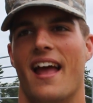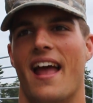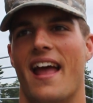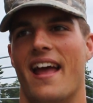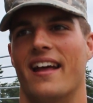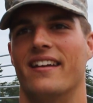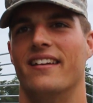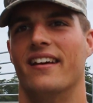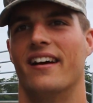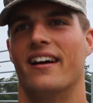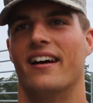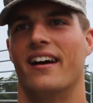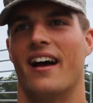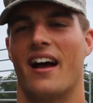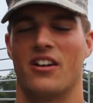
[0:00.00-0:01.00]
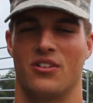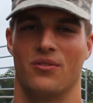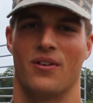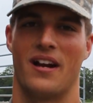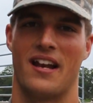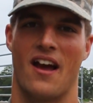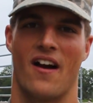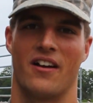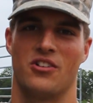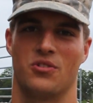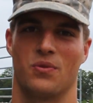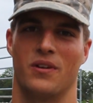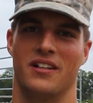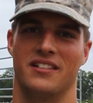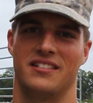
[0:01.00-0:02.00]
And right now I
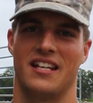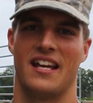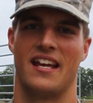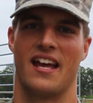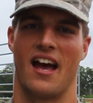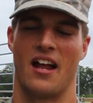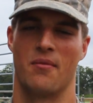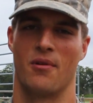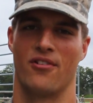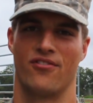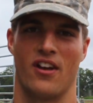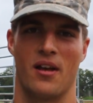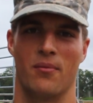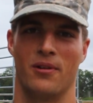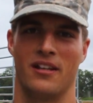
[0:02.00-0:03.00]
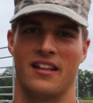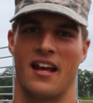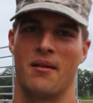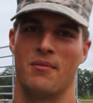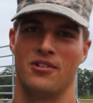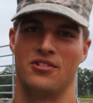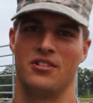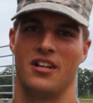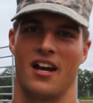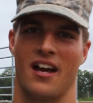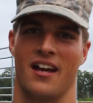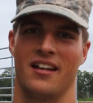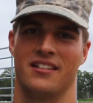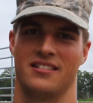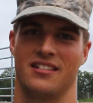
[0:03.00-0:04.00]
just want to say hi to my family and that I miss you
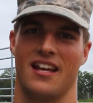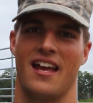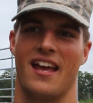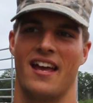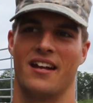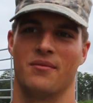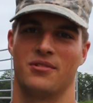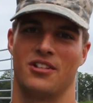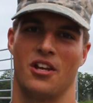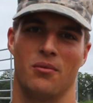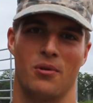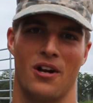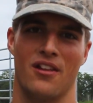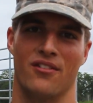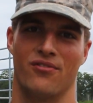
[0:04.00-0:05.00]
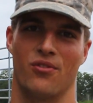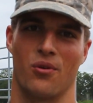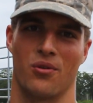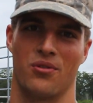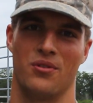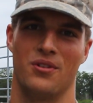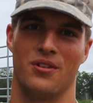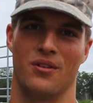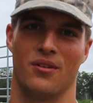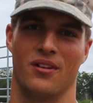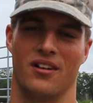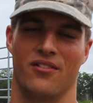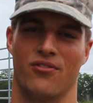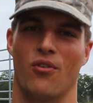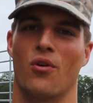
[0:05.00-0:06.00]
guys. And I'm celebrating the
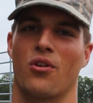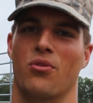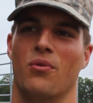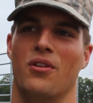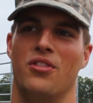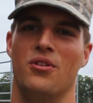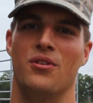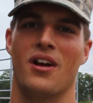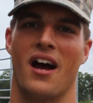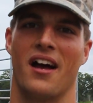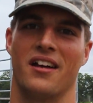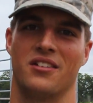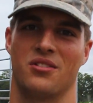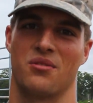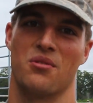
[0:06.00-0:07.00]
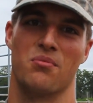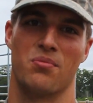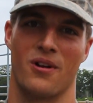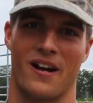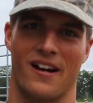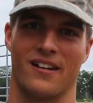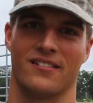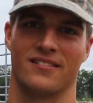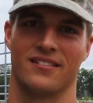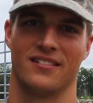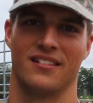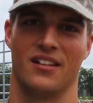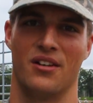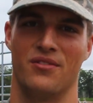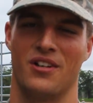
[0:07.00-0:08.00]
4th with you guys through prayer.
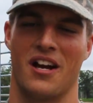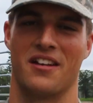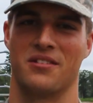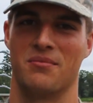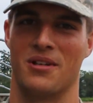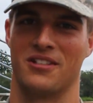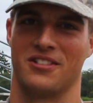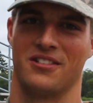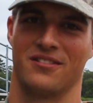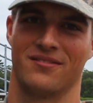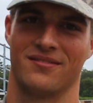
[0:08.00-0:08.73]
Love you guys and miss you.